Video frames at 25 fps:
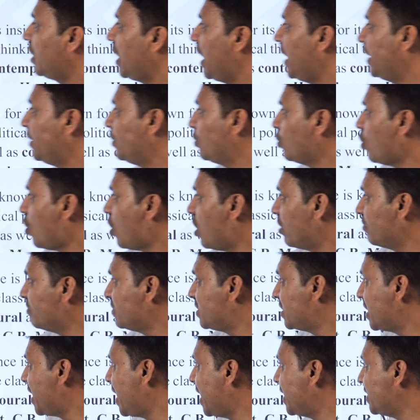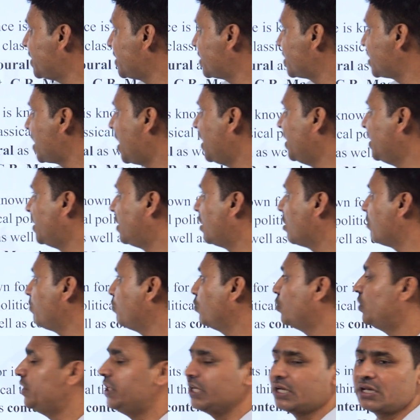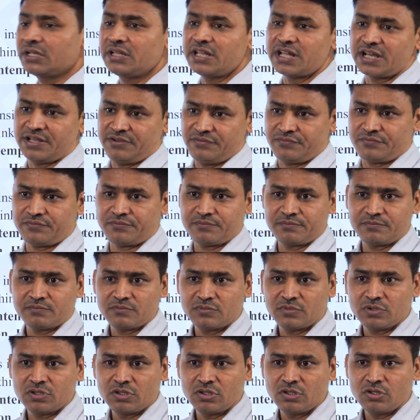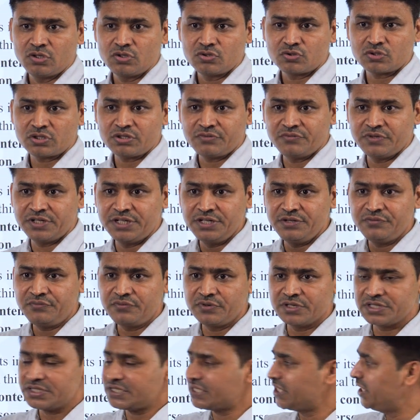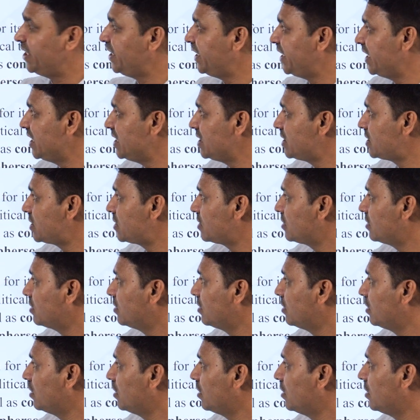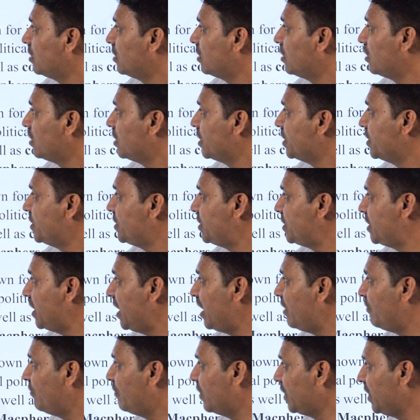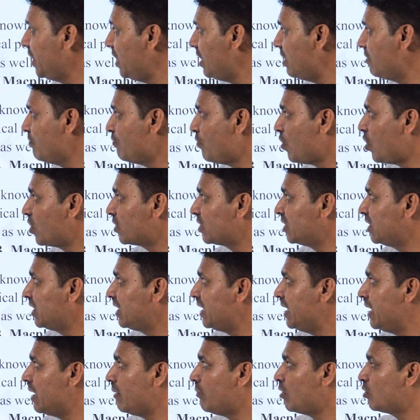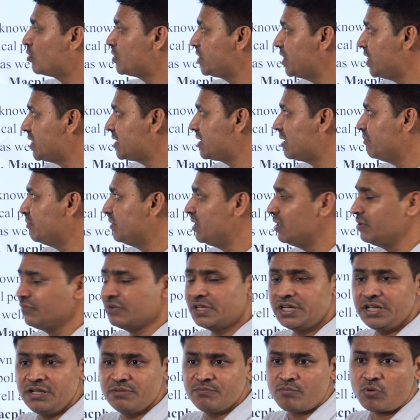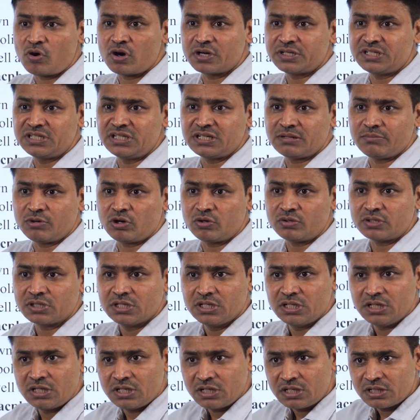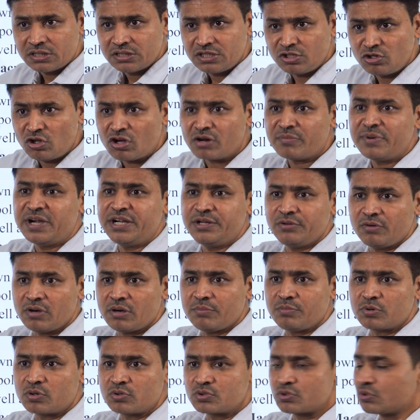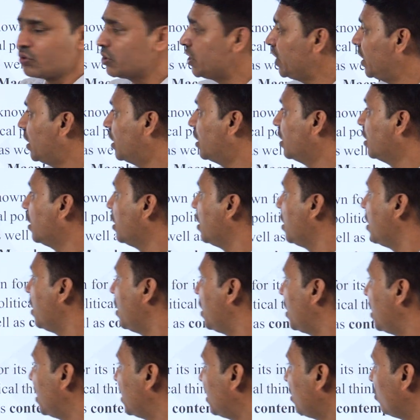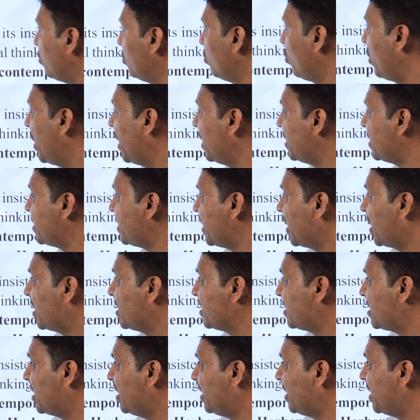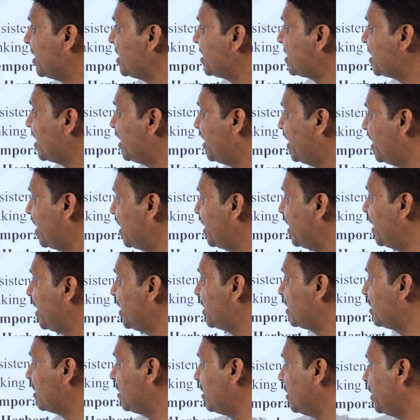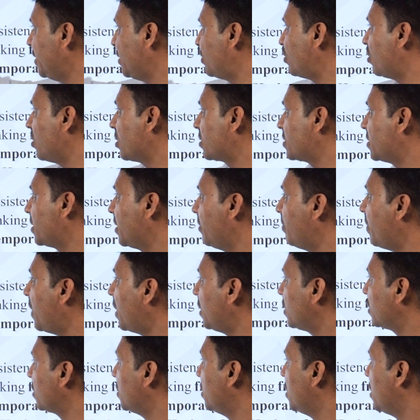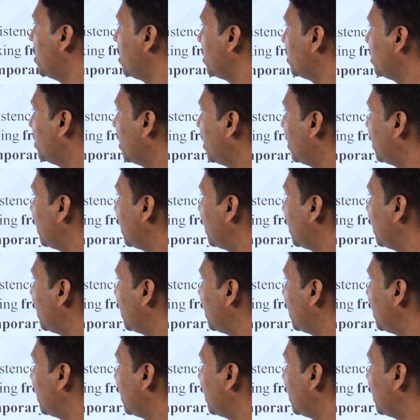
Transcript: and norms as standard of political life. So the very first sentence say something very important about the normative approach. Okay. Now look at the second sentence and then ends the introductory part. The